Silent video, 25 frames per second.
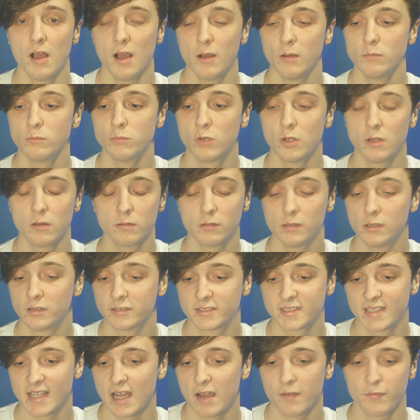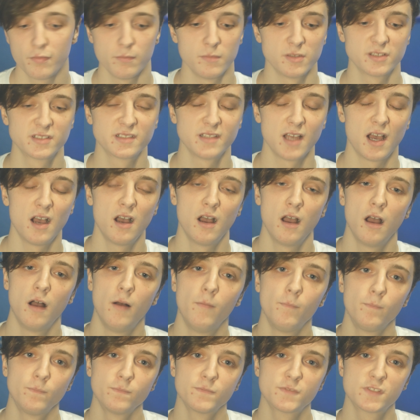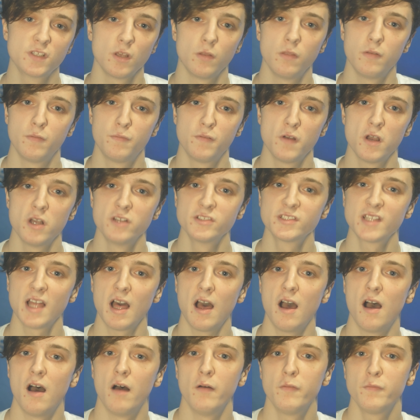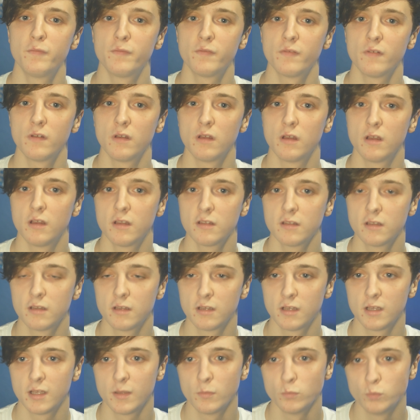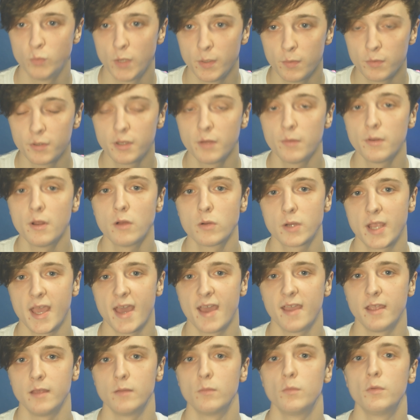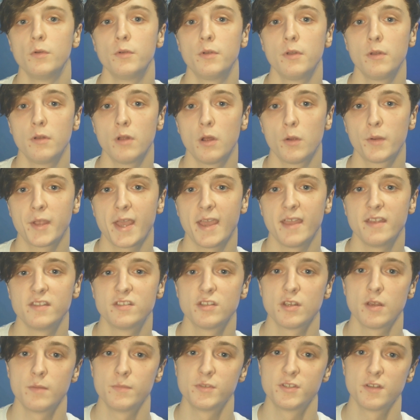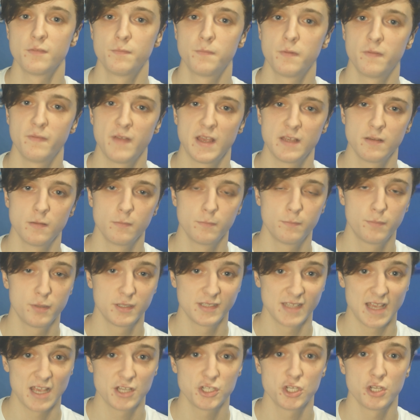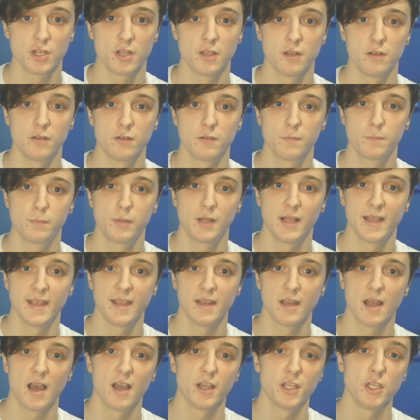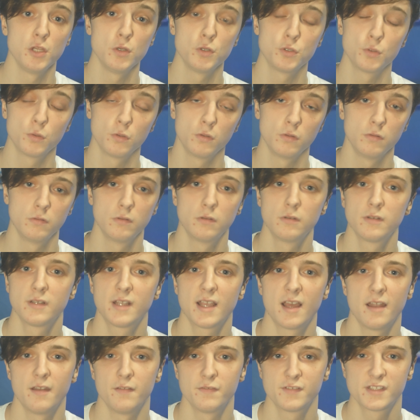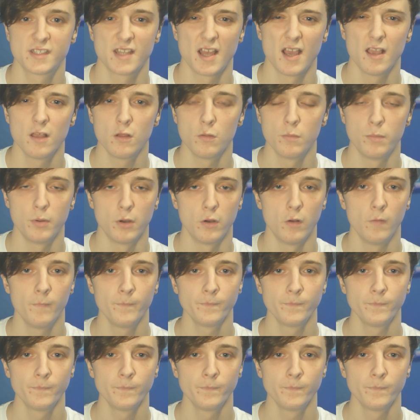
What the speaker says: Well, I'll start from the start. So the first half, we were doing okay. We were doing okay in terms of possession and playing our usual kind of style, but